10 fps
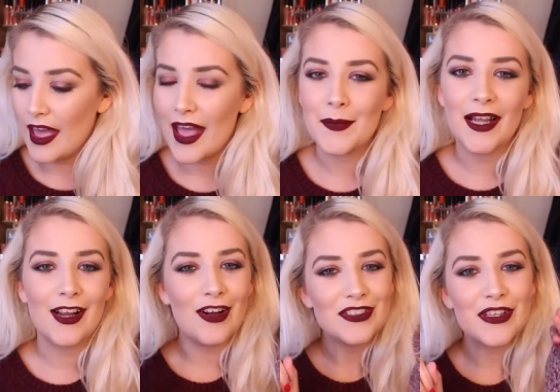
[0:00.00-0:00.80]
Um, and
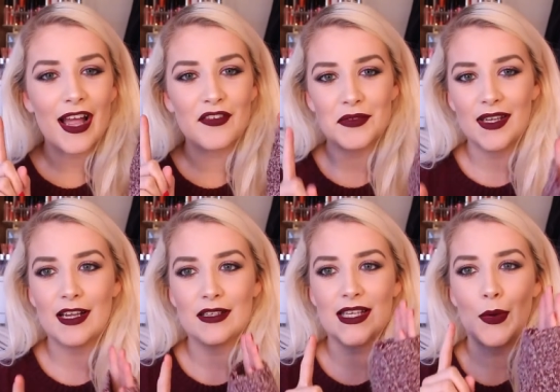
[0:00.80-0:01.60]
I also have something
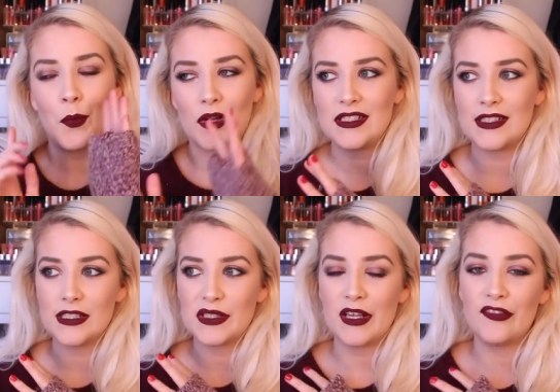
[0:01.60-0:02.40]
else that was
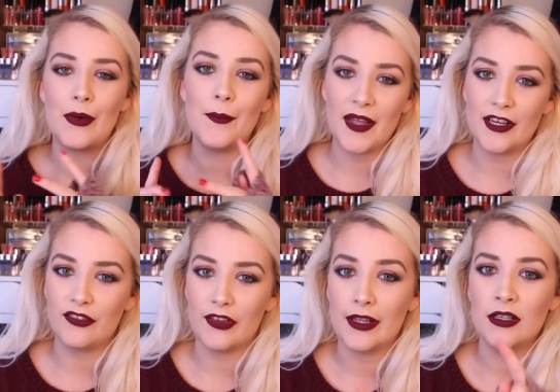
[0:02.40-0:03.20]
sent to me from
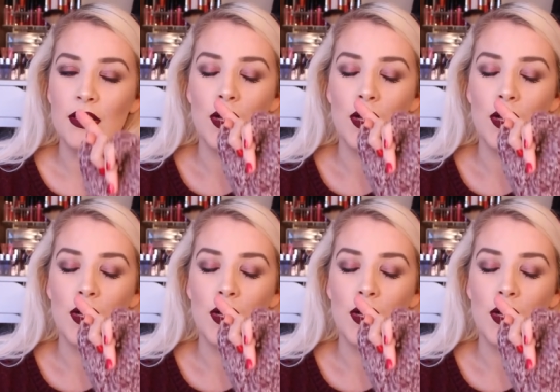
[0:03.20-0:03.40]
Benefit,